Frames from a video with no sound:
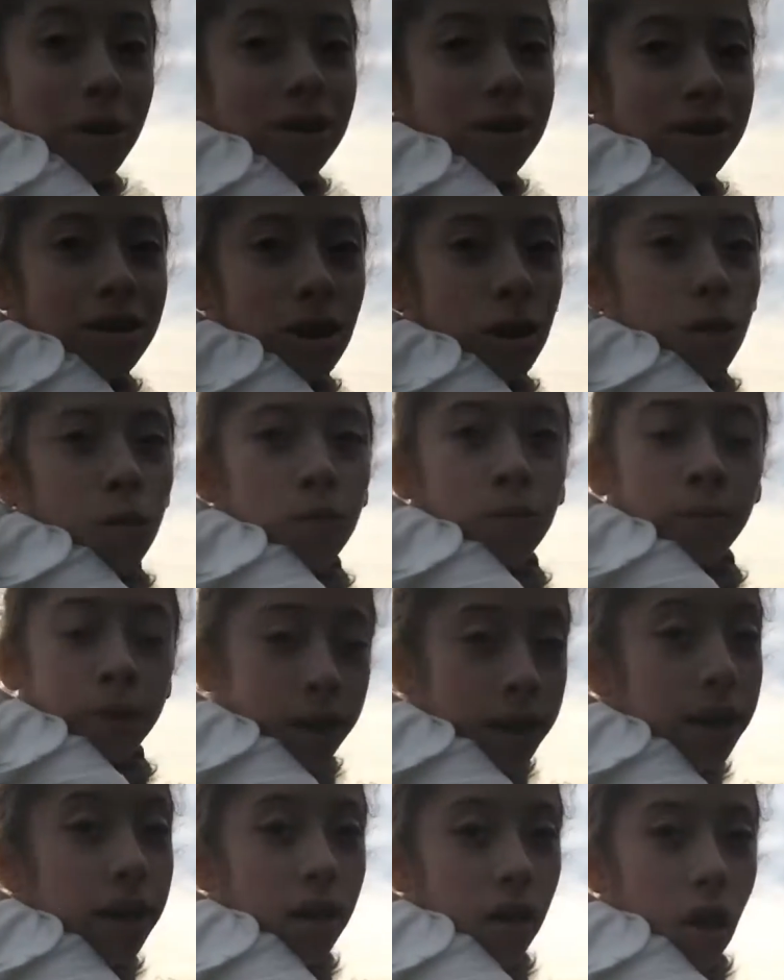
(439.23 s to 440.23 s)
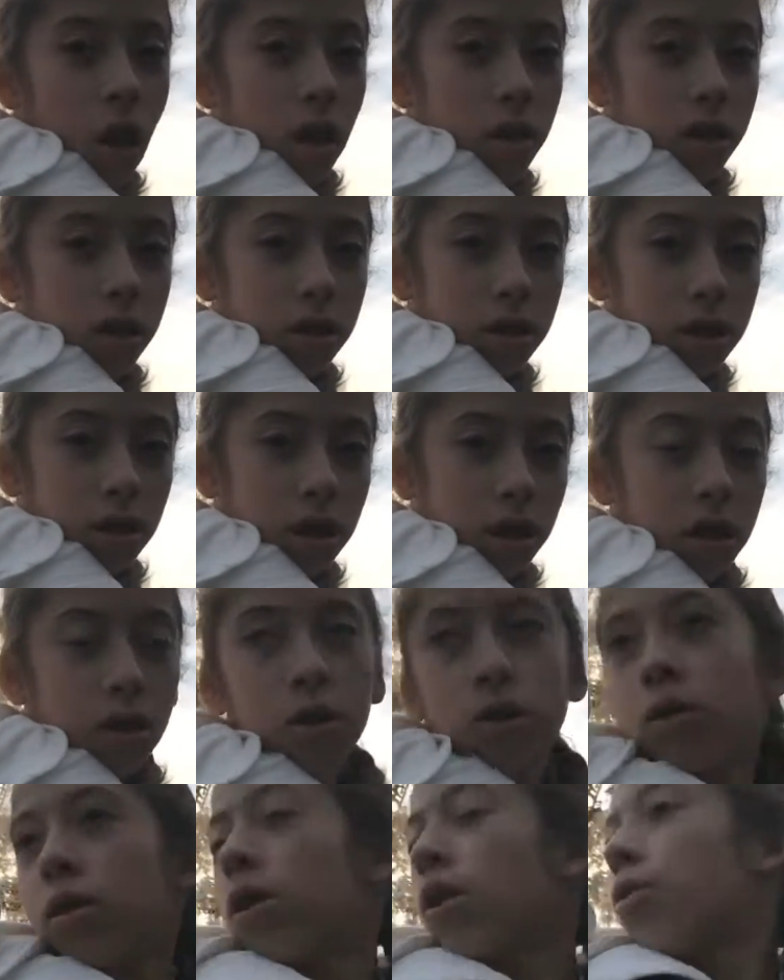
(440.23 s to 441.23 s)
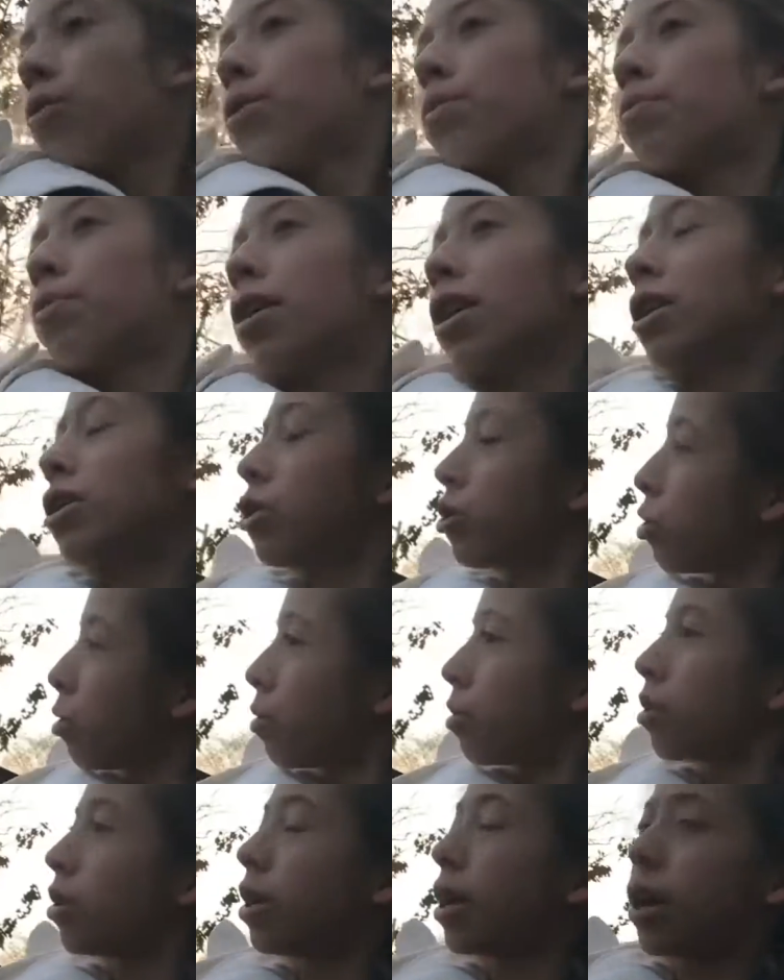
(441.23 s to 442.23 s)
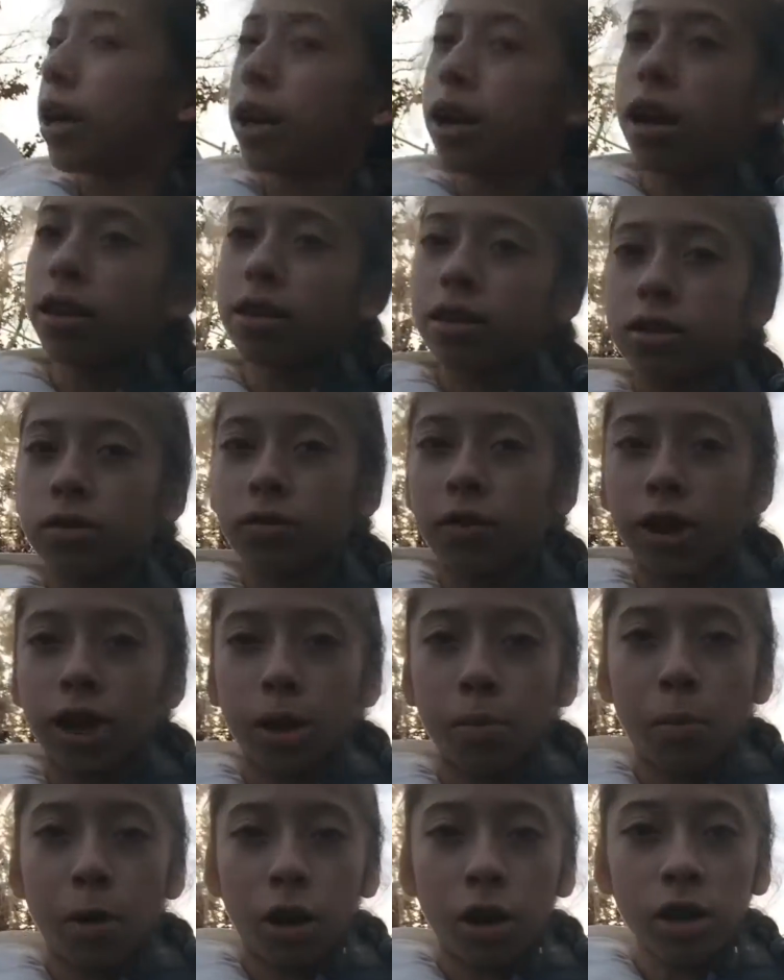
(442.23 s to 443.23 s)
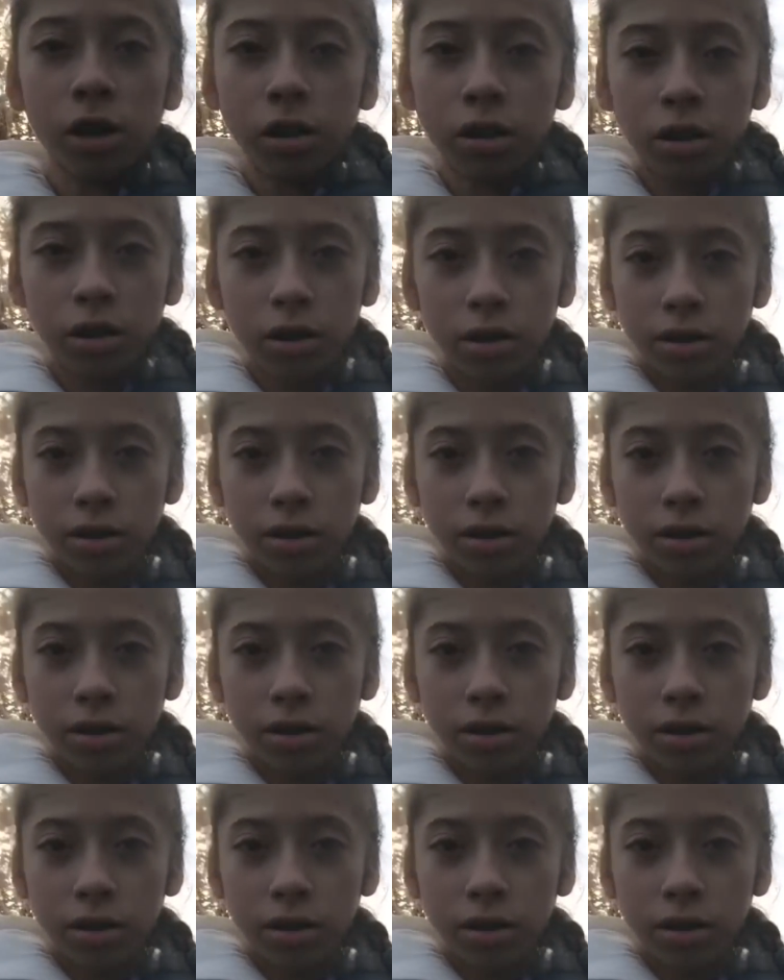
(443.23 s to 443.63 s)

But still, we did a lot this year. We played Truth or Dare at this very park.